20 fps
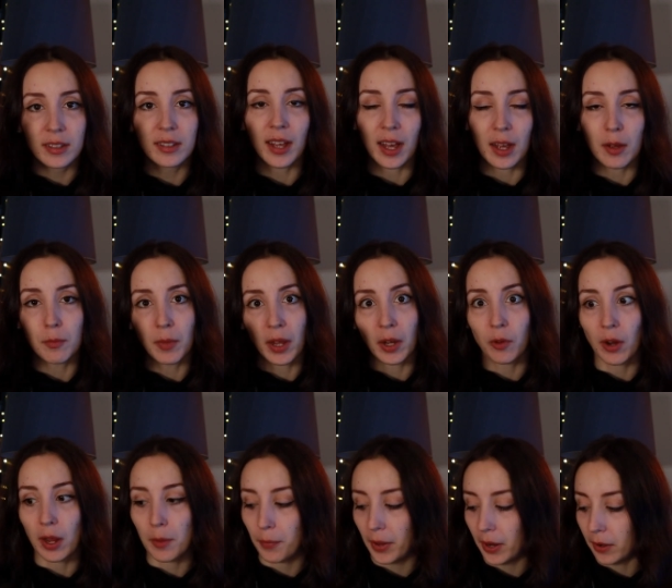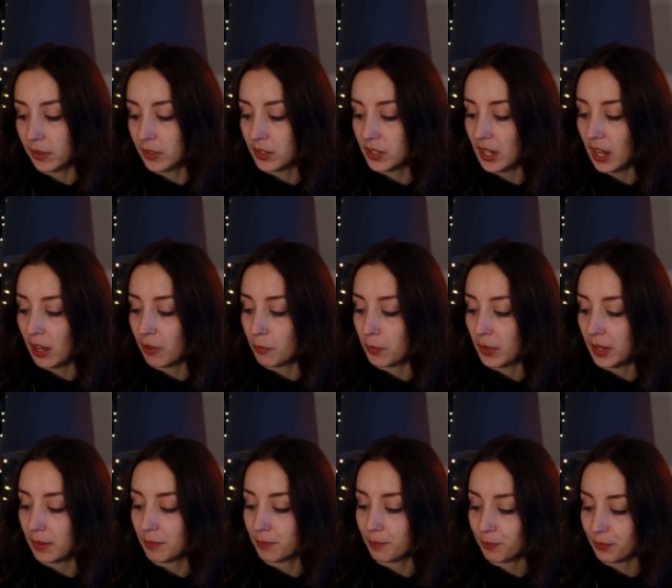that my grandparents gave
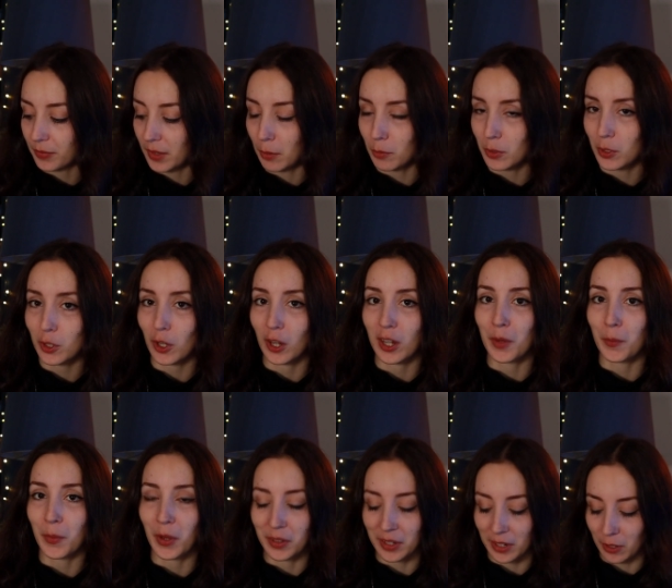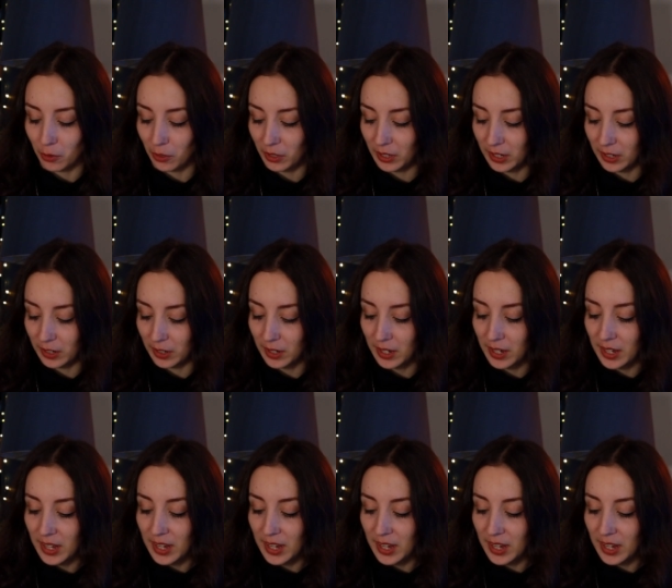me. I was talking about that earlier.